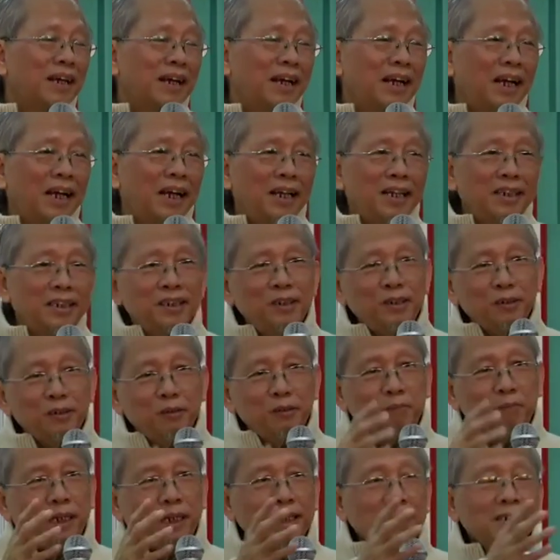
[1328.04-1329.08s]
And you
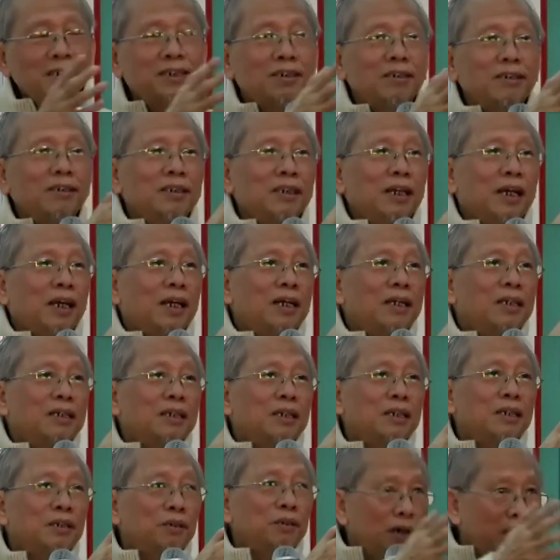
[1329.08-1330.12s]
based on
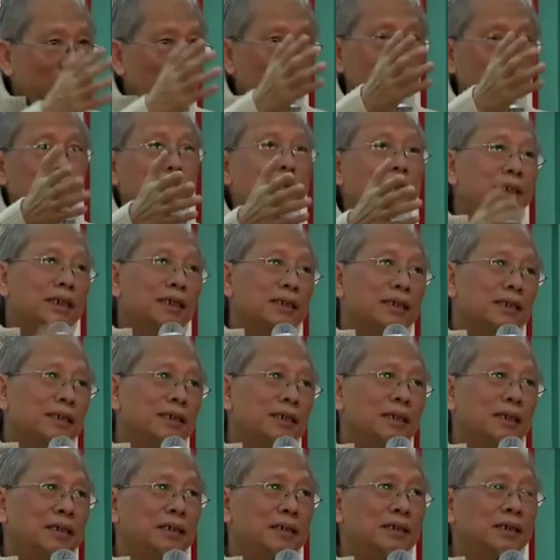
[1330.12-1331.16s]
that, you are
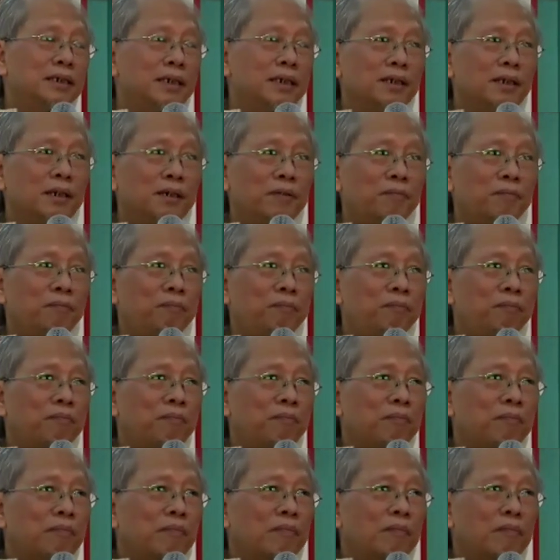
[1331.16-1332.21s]
limited, understand not?
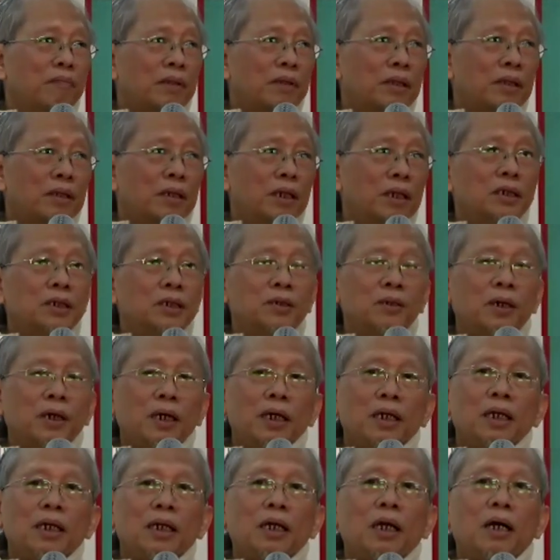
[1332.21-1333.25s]
That's
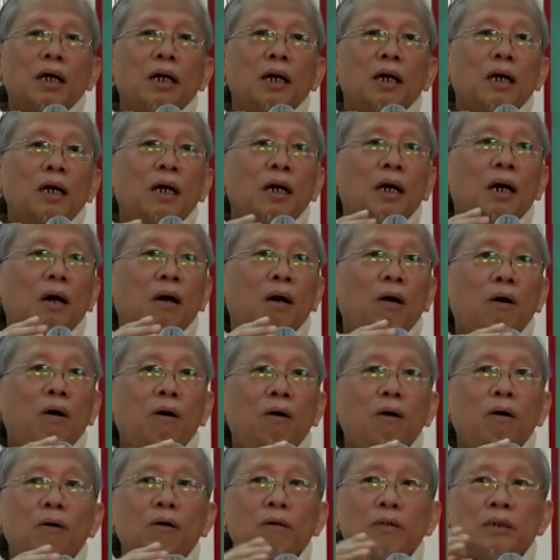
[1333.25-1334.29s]
why
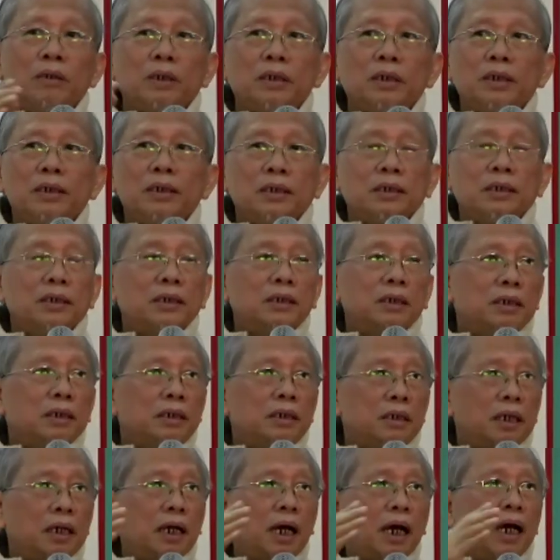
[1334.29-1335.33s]
all these
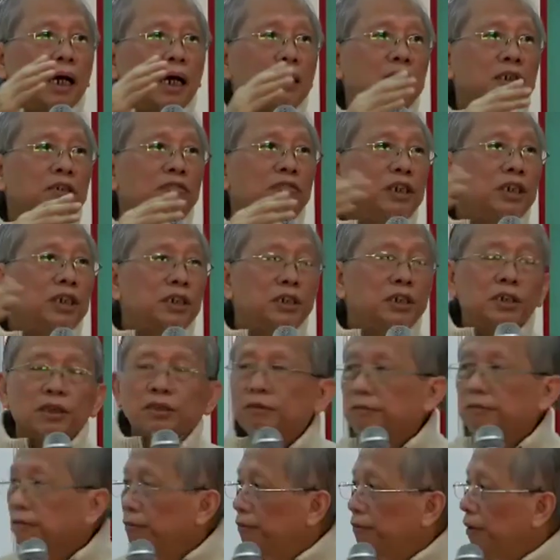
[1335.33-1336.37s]
are
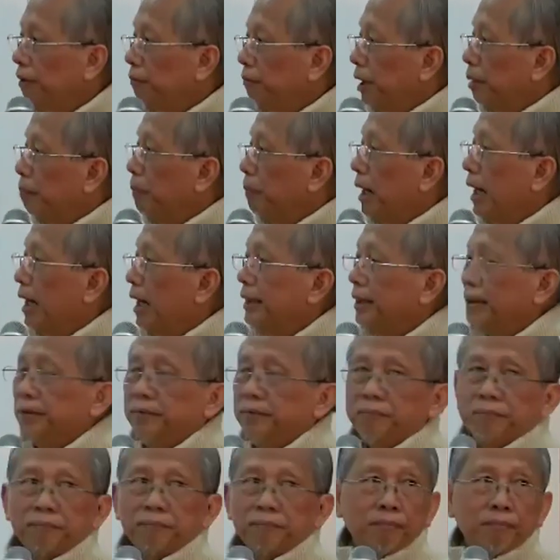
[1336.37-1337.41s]
division from the mind.
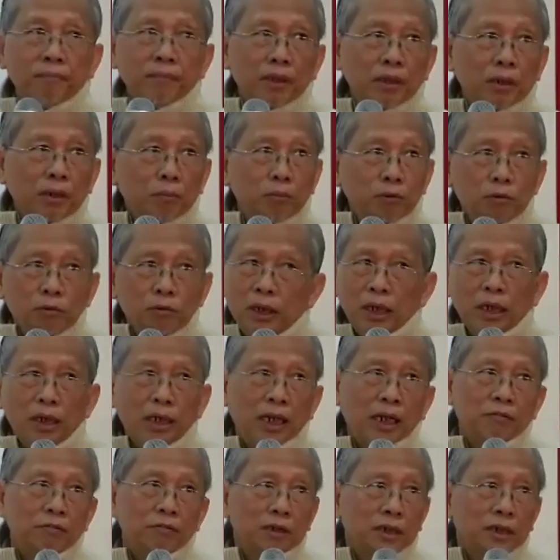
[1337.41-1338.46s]
The Buddha
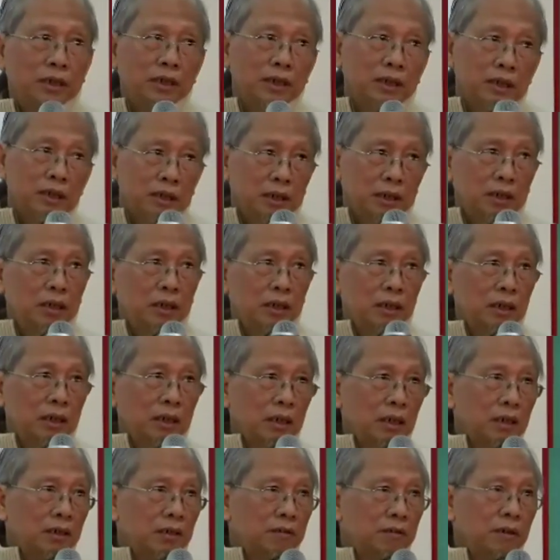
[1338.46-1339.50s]
never teach
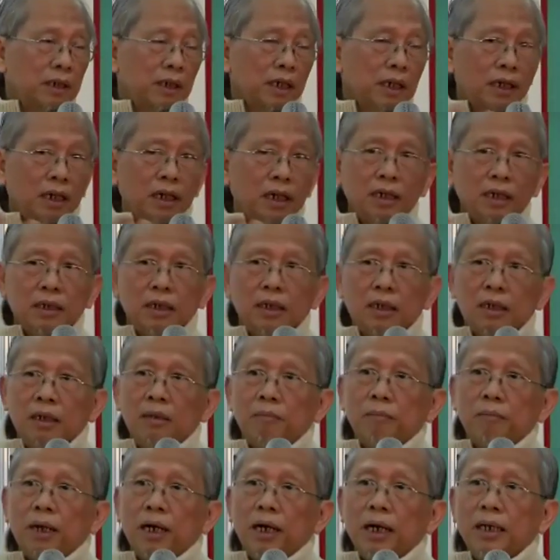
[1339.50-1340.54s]
Theravada,
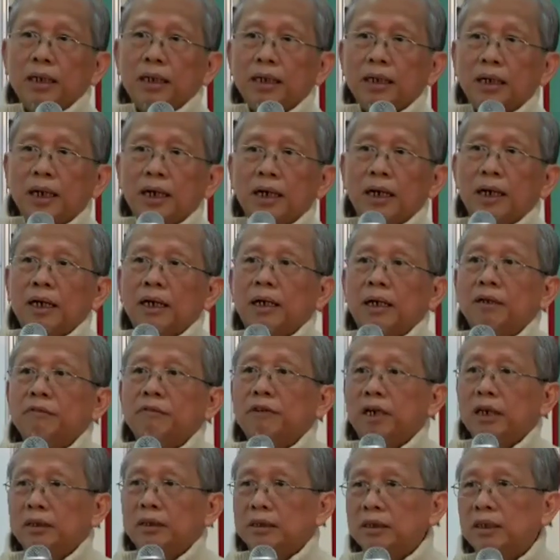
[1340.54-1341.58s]
Mahayana, and
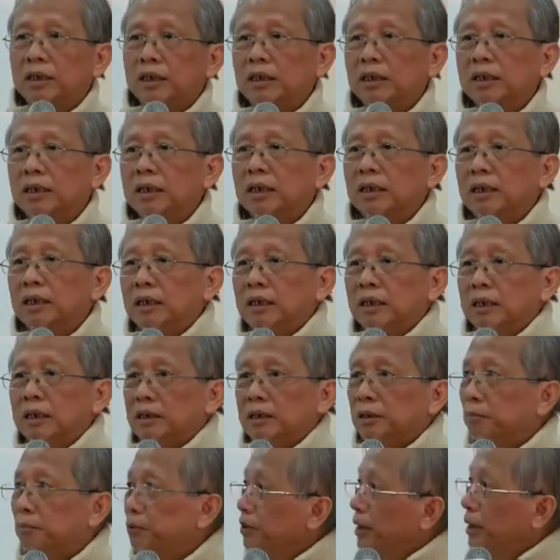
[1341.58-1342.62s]
Vajrayana.
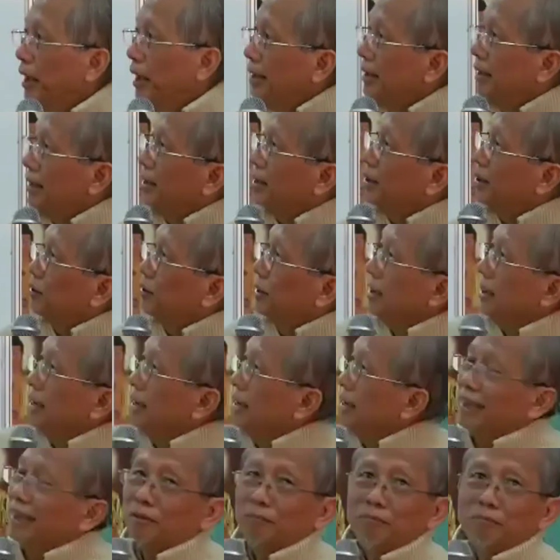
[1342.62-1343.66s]
The Buddha teach only
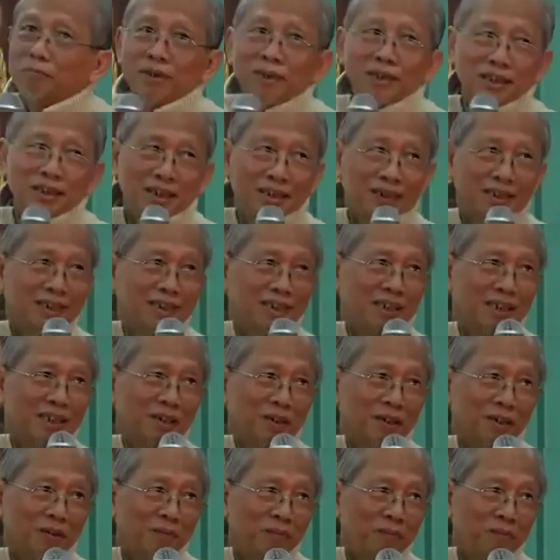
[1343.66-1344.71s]
the Dhamma,
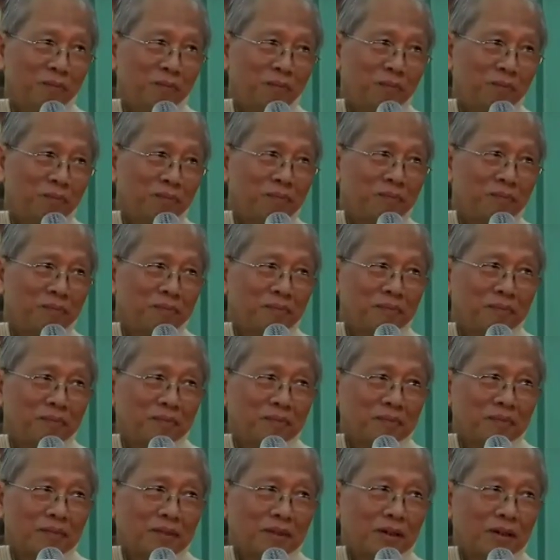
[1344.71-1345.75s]
understand not?
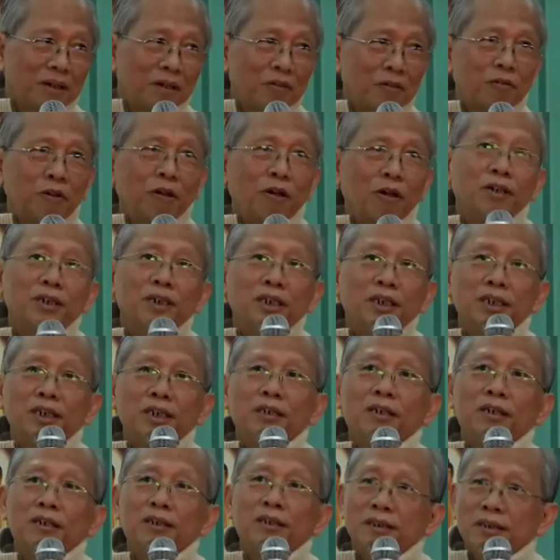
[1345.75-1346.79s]
Of course, he
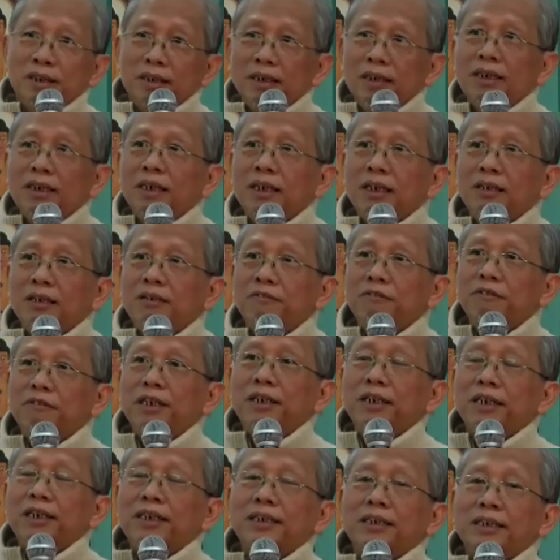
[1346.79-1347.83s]
got the
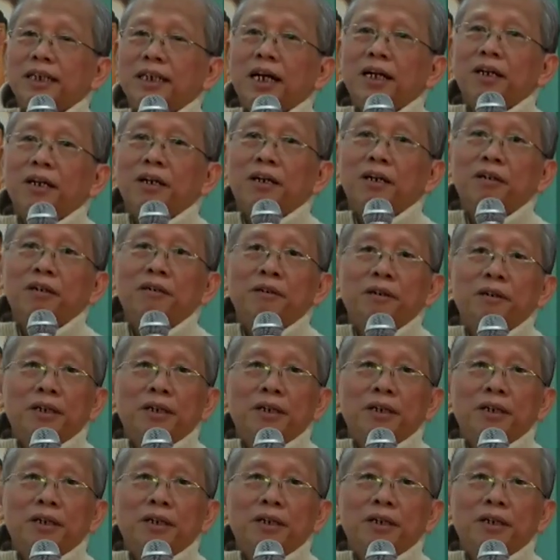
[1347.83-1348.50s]
various type of